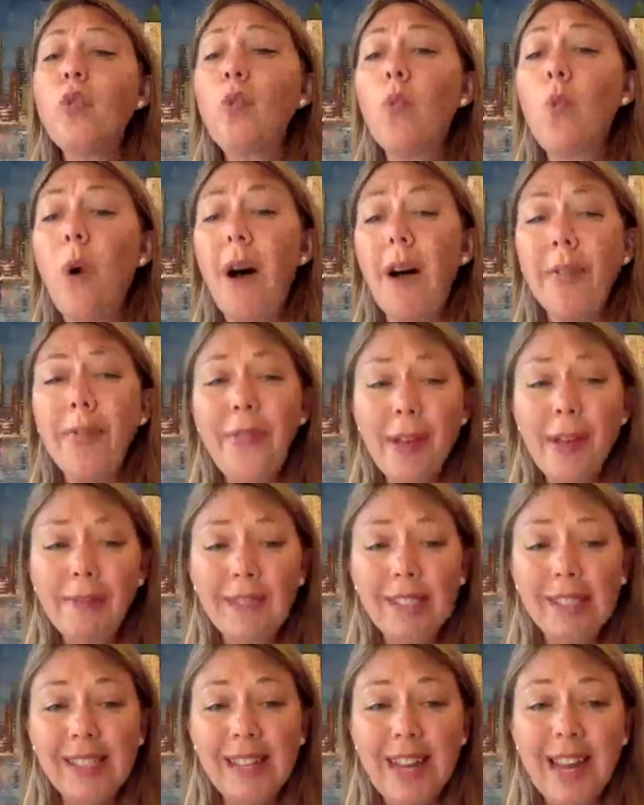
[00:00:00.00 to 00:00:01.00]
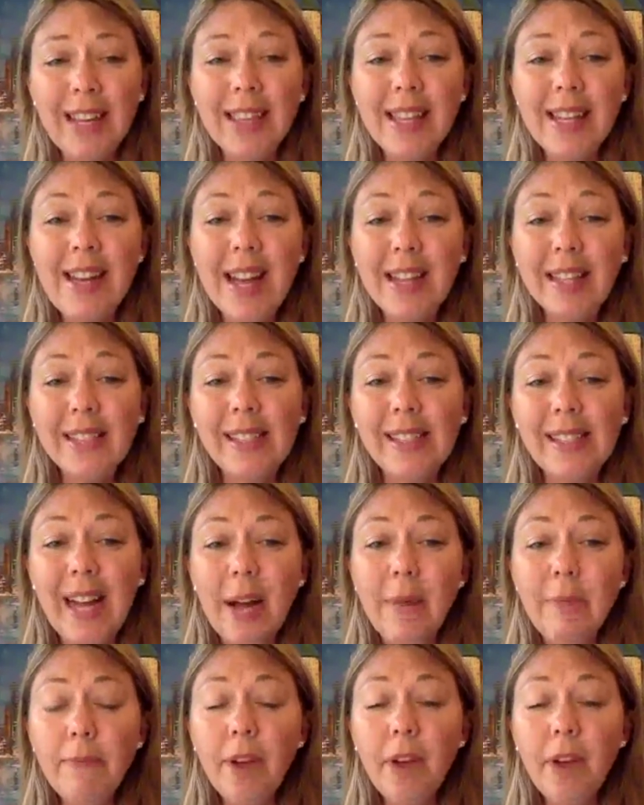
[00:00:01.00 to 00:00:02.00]
want them to take the next
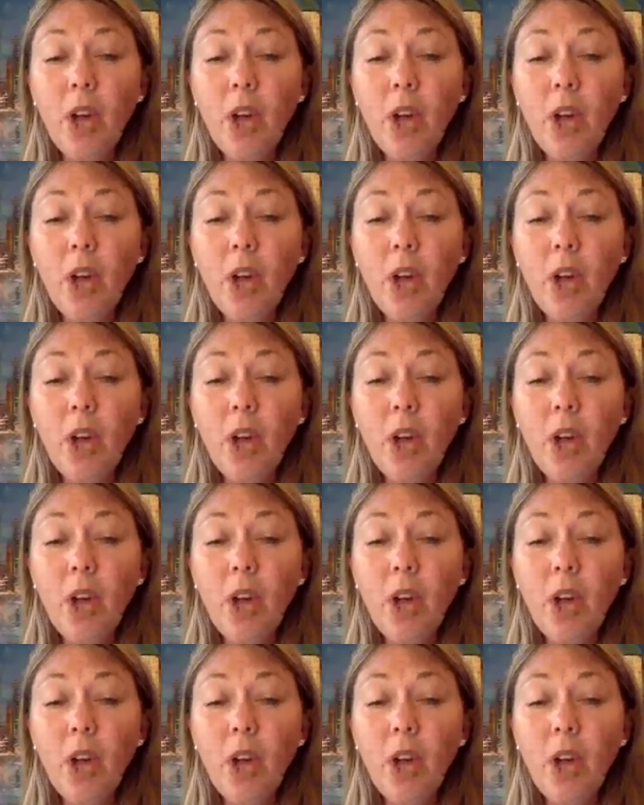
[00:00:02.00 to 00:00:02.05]
step,